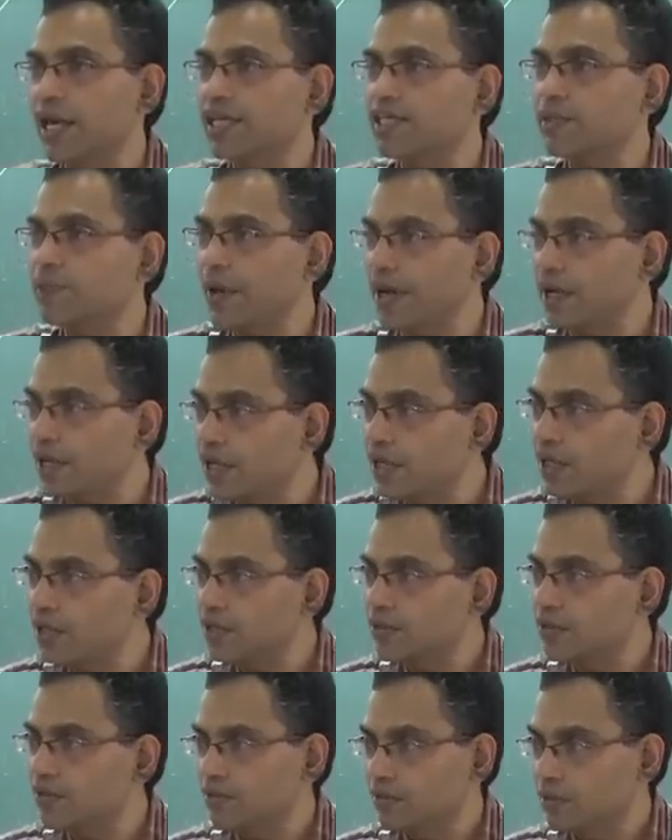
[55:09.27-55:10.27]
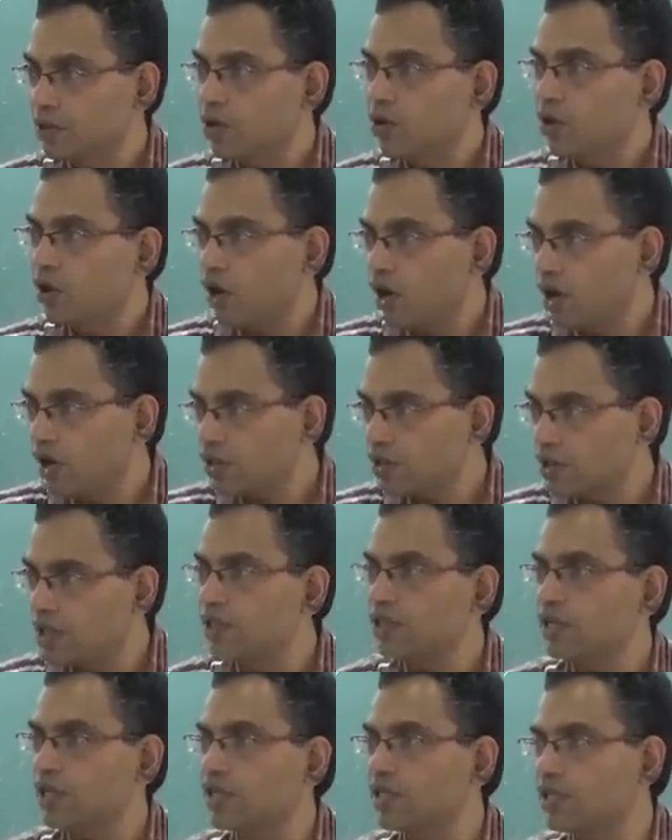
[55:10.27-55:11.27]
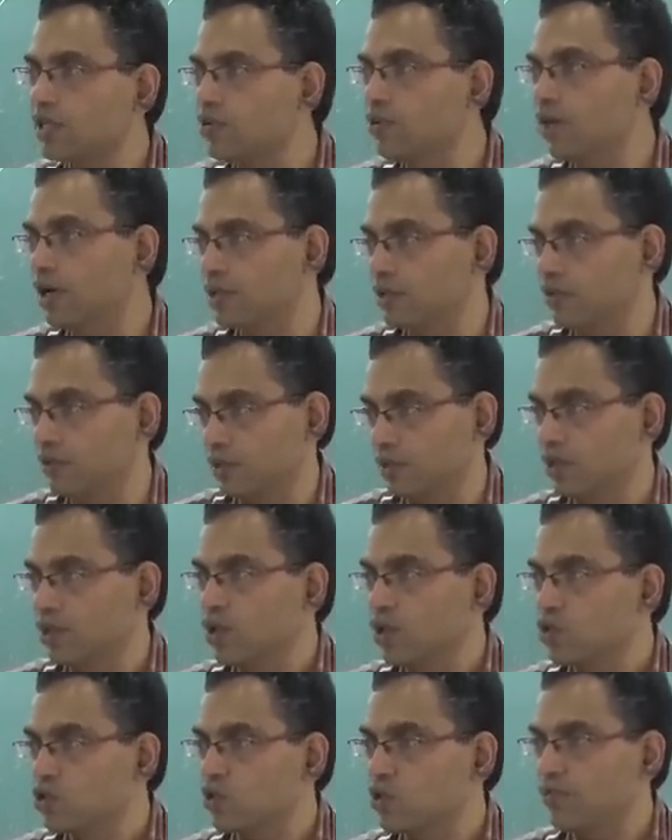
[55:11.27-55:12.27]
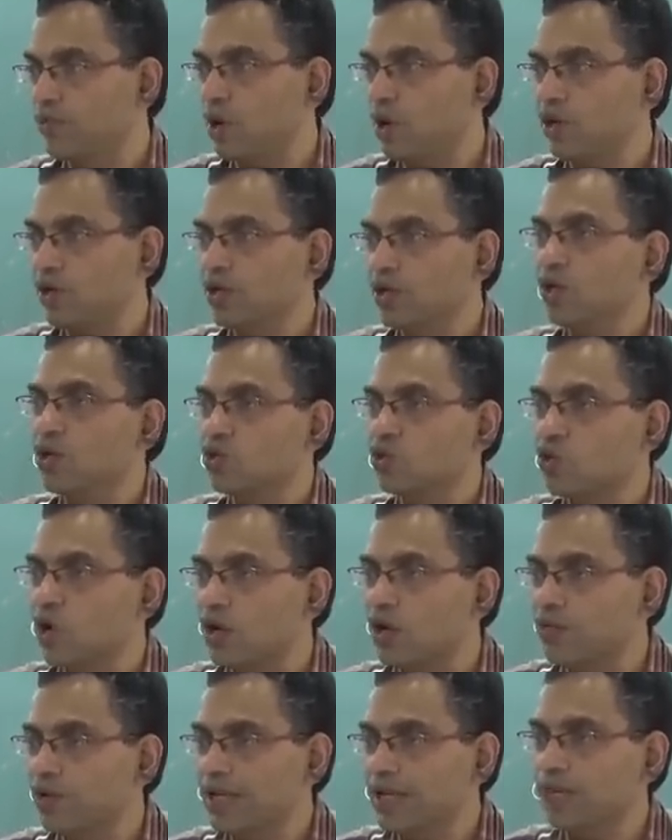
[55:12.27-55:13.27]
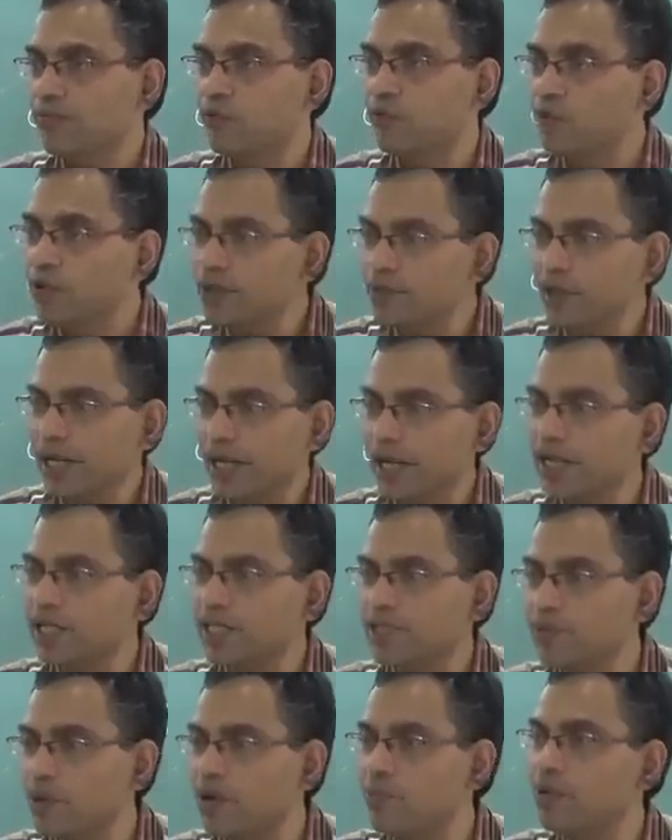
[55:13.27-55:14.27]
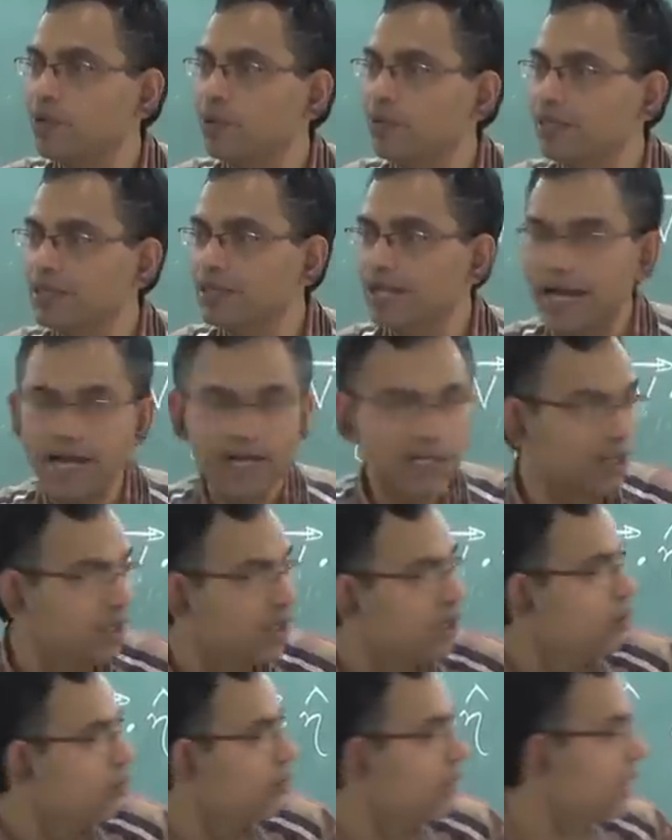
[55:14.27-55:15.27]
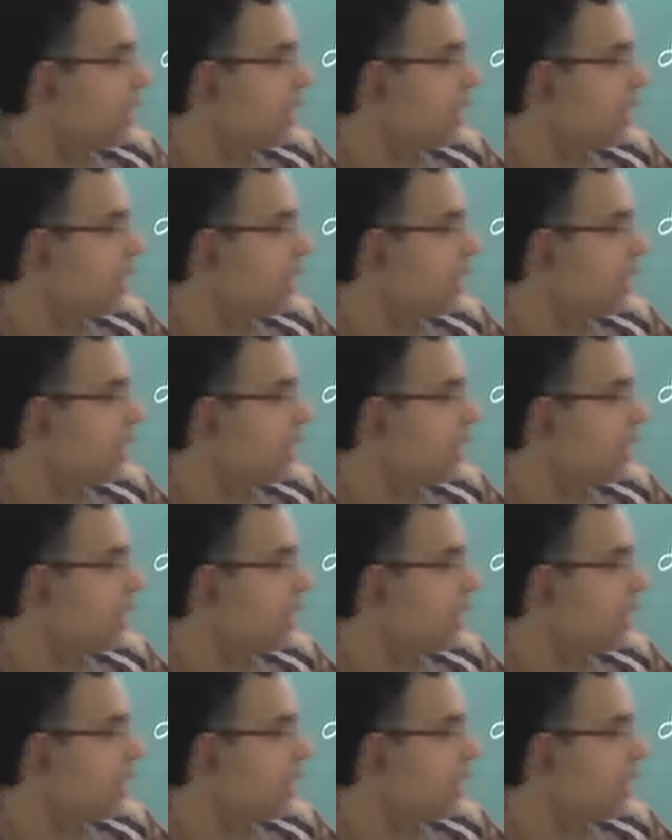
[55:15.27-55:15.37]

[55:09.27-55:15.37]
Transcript: expanding or contracting, whatever. So for solving a fluid mechanics problem in that, we